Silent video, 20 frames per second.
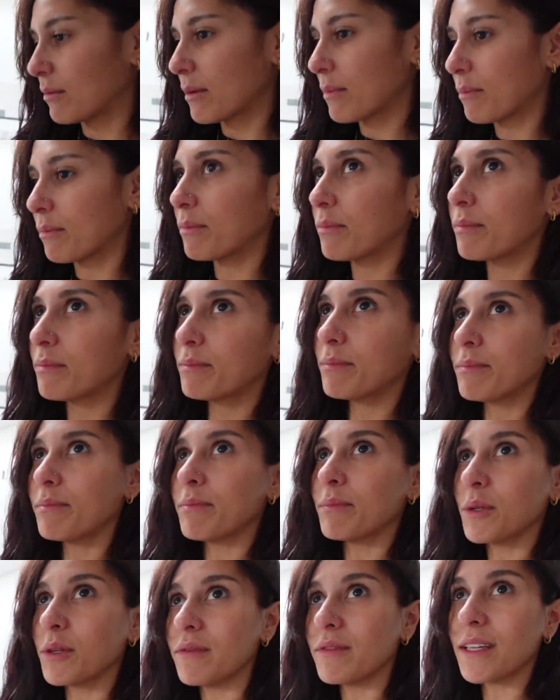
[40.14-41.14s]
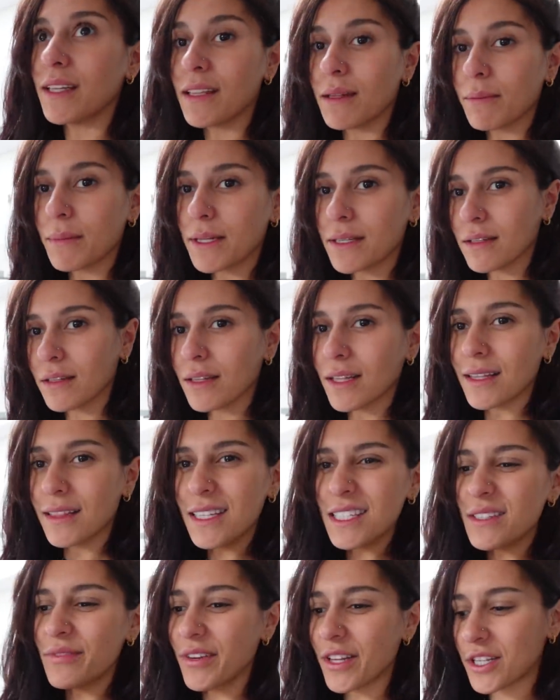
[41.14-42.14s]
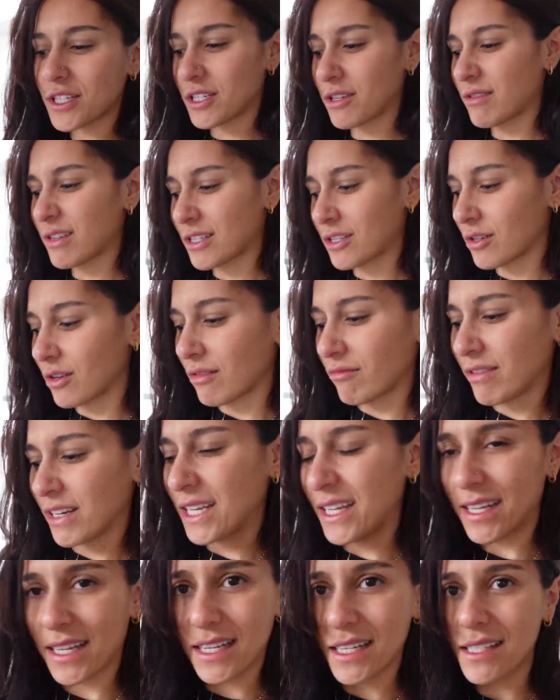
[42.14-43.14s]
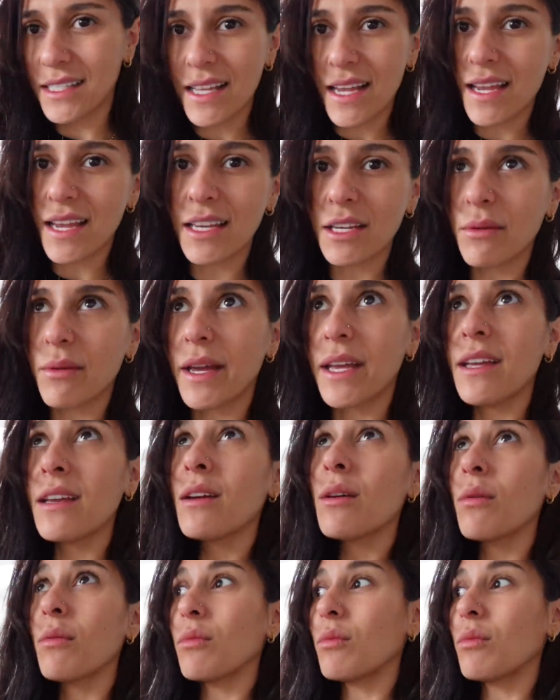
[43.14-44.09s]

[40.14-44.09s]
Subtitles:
of been moved in the middle. This furniture is not really going to stay anyway.